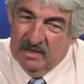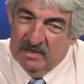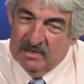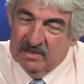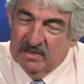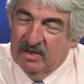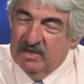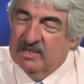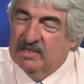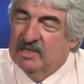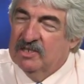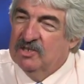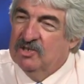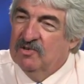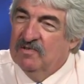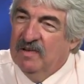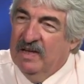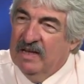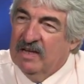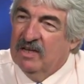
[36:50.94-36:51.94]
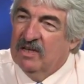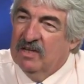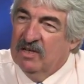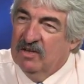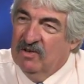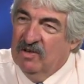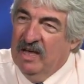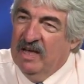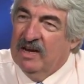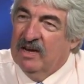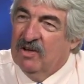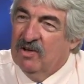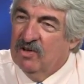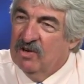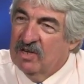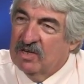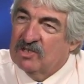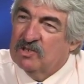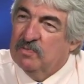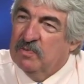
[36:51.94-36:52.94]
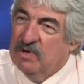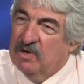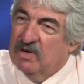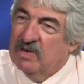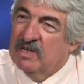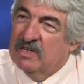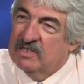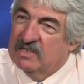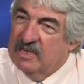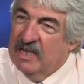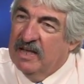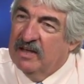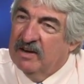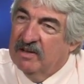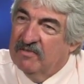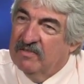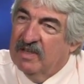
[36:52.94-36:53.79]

nice that you had a good experience at the